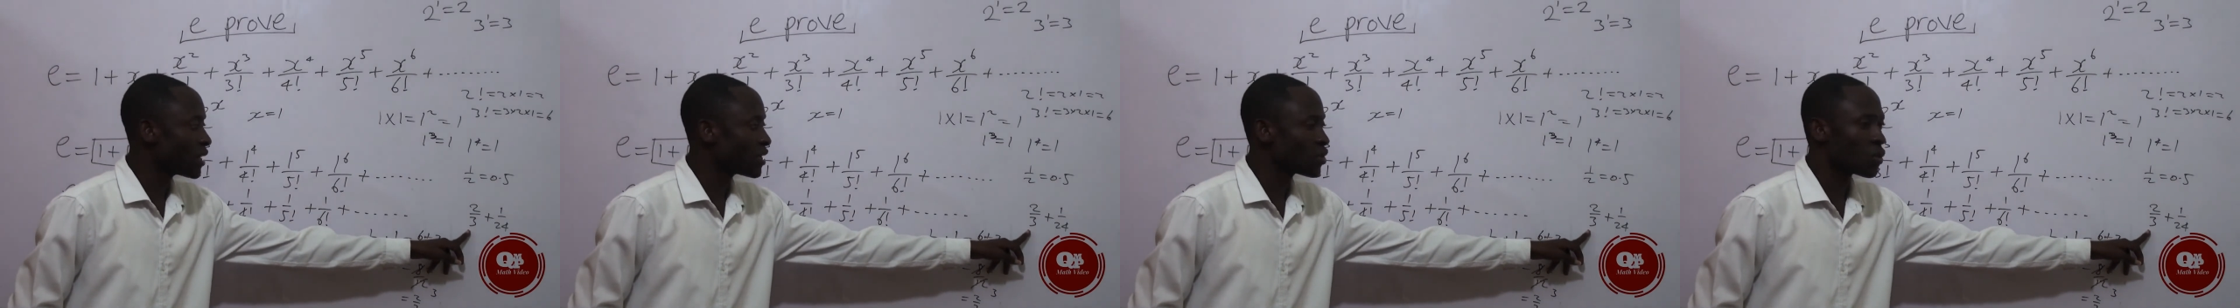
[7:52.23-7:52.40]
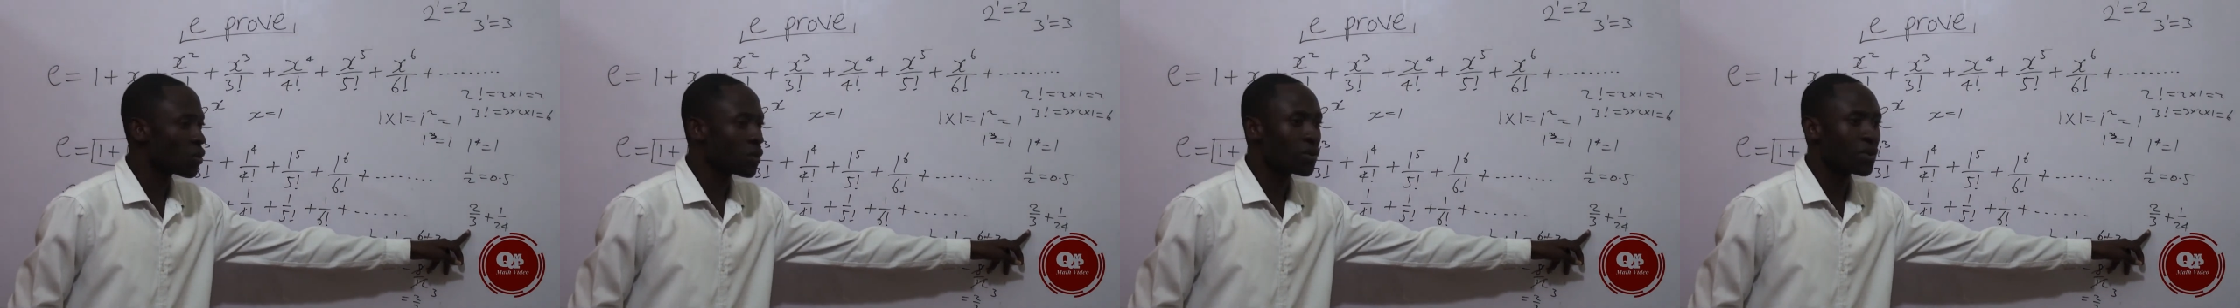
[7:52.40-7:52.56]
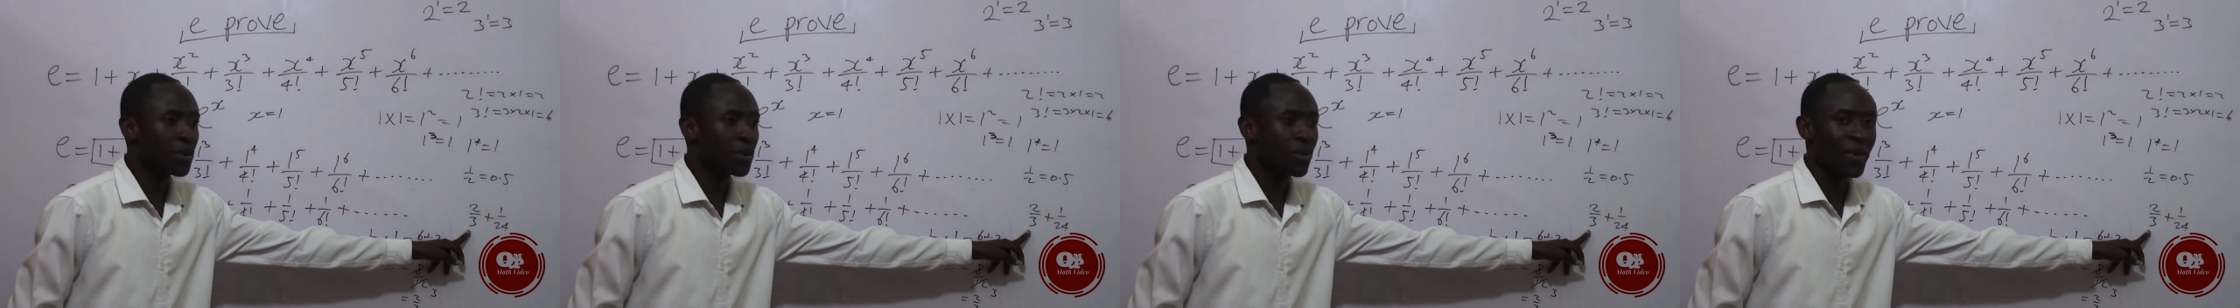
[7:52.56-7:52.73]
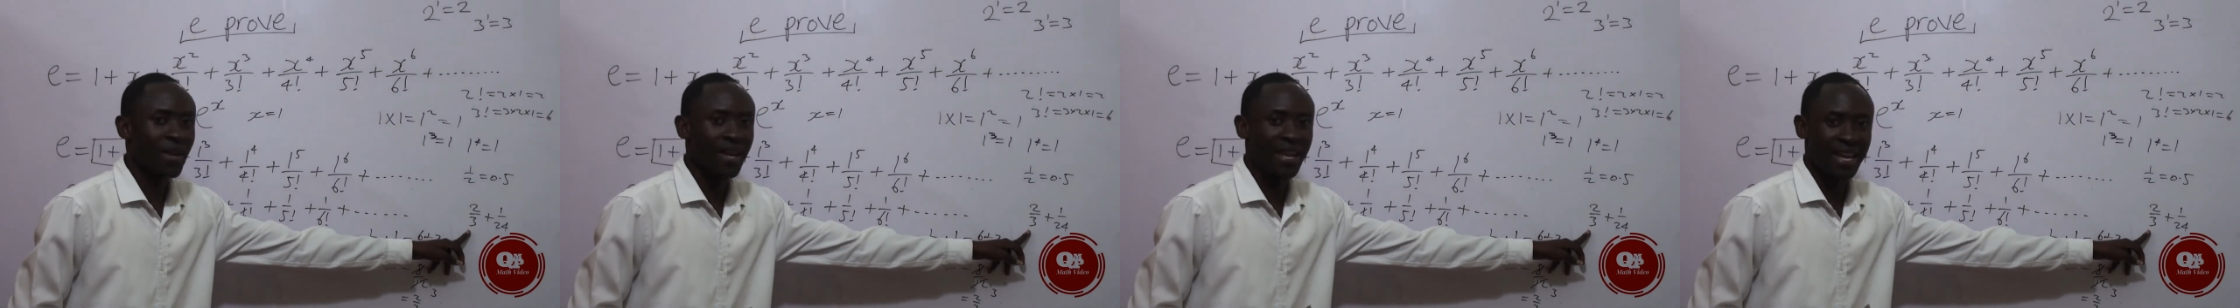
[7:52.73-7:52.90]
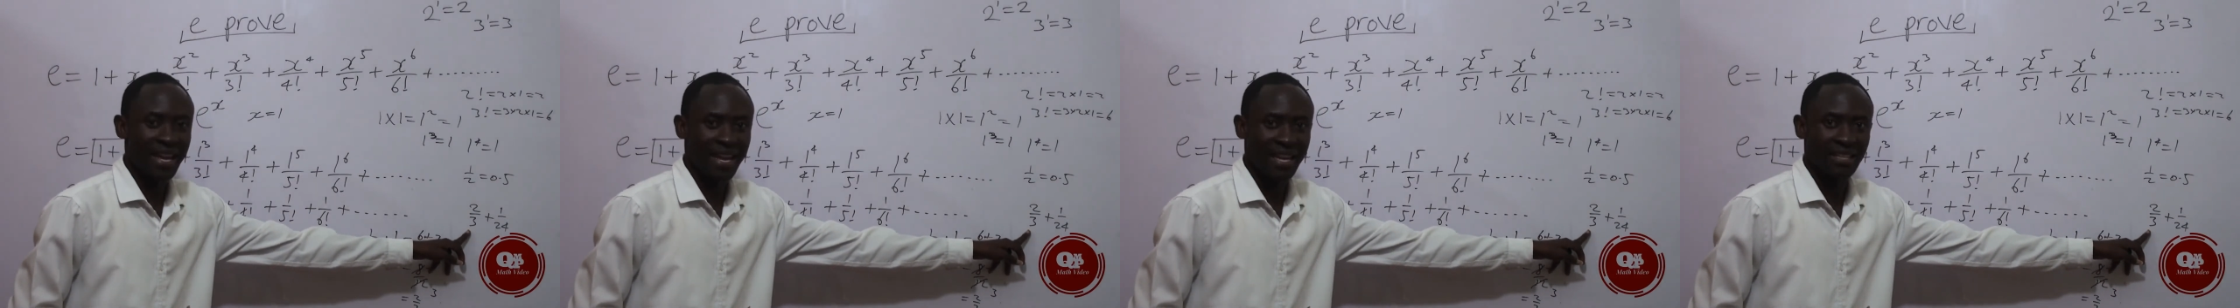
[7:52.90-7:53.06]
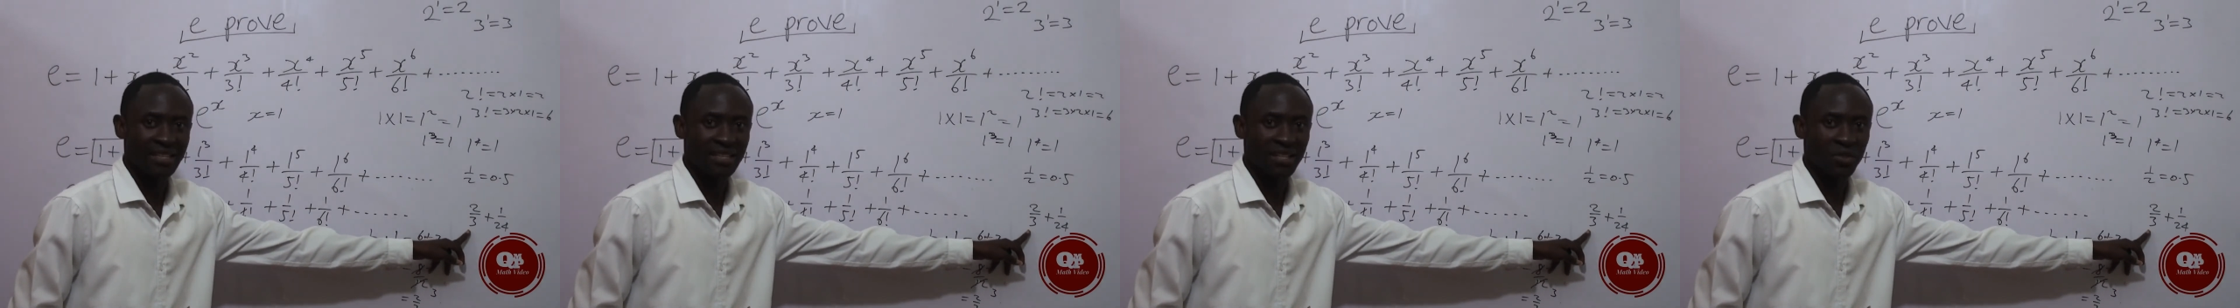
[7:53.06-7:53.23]
so three
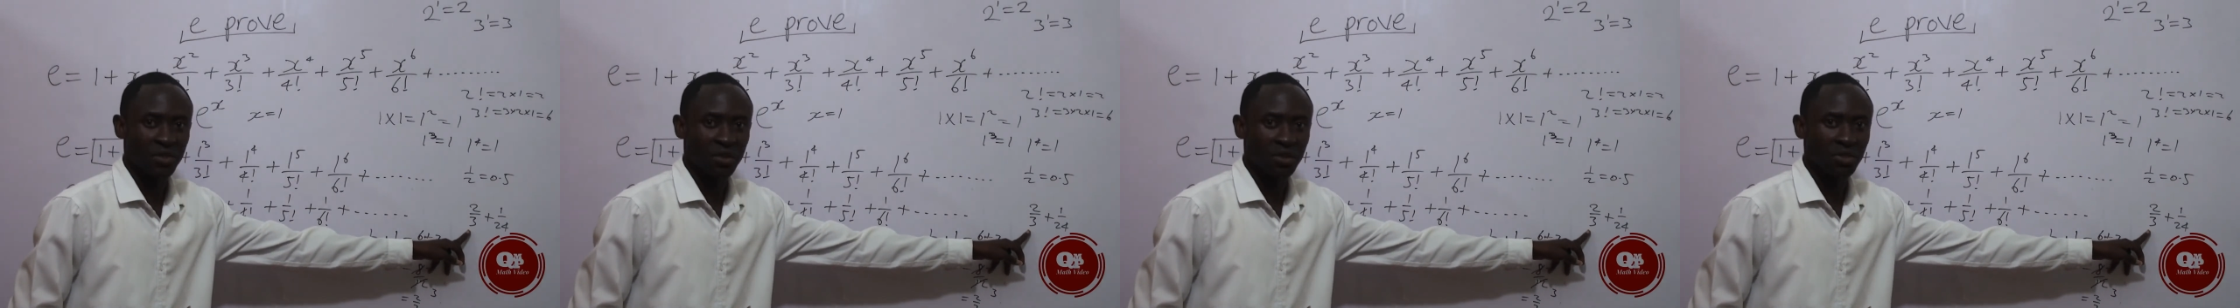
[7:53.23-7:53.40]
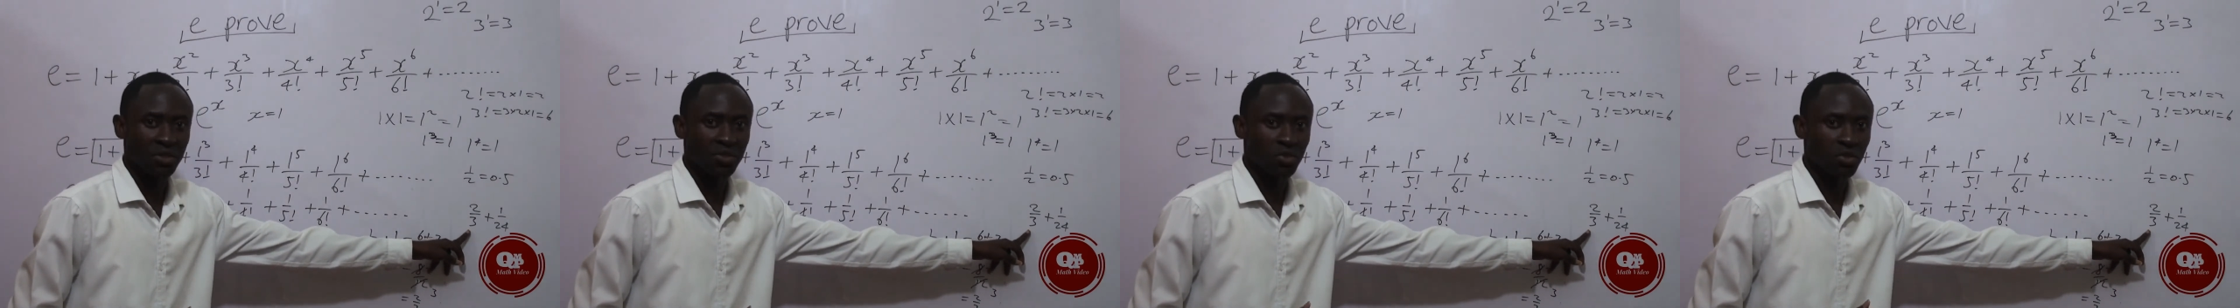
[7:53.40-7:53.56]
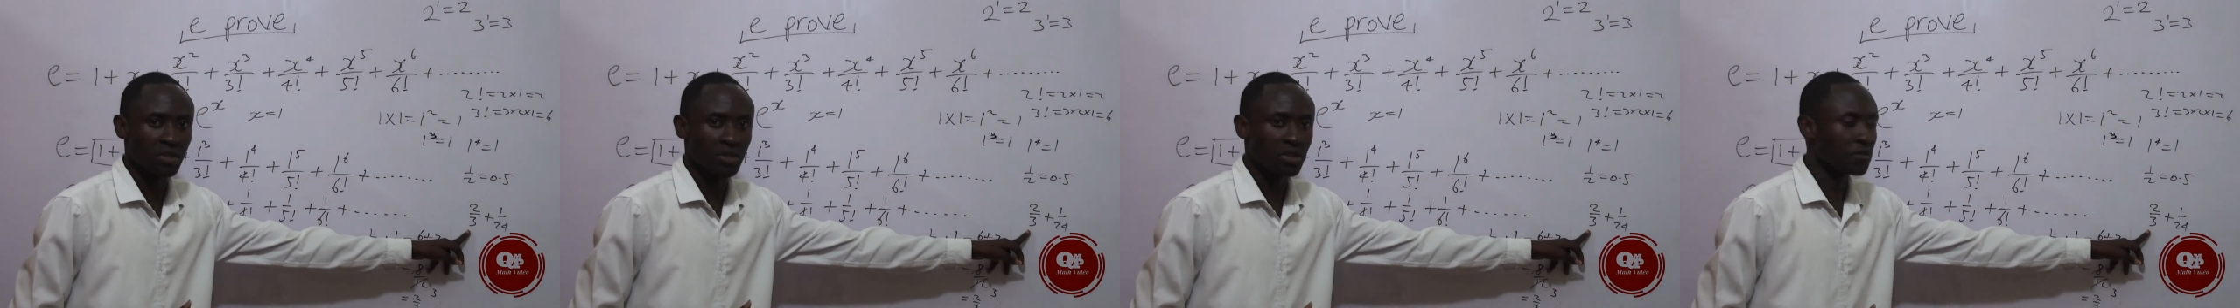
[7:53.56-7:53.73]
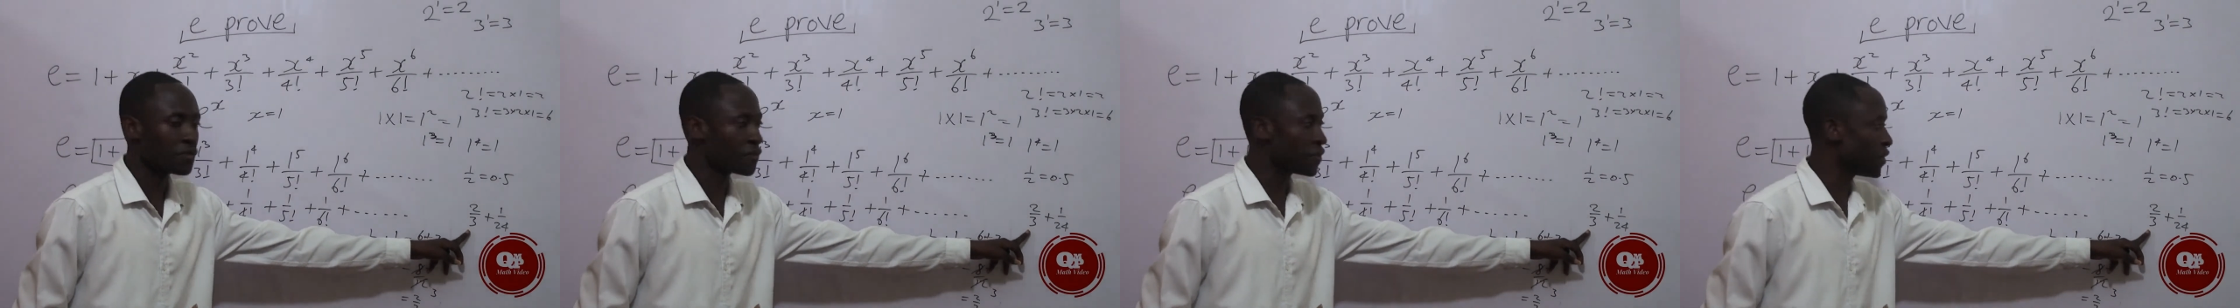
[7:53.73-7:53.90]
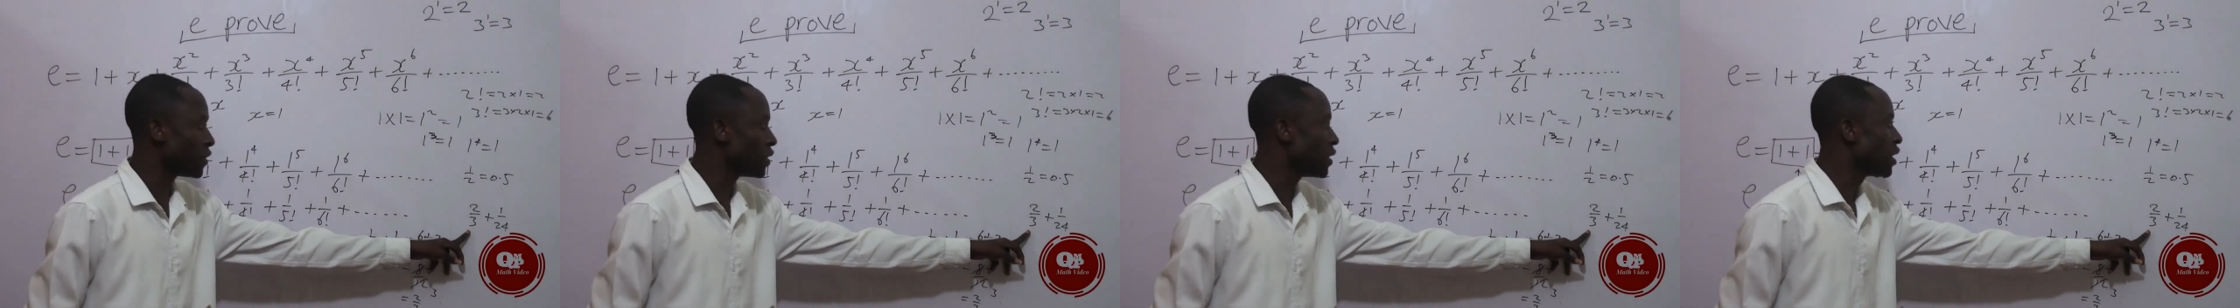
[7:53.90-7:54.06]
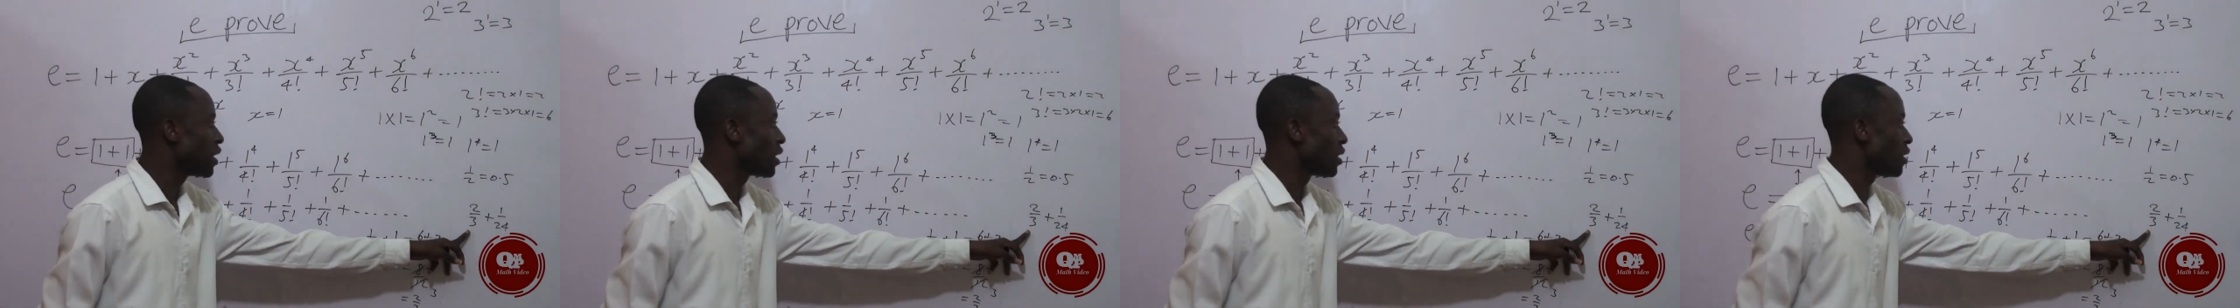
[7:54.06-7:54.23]
eight is twenty-four.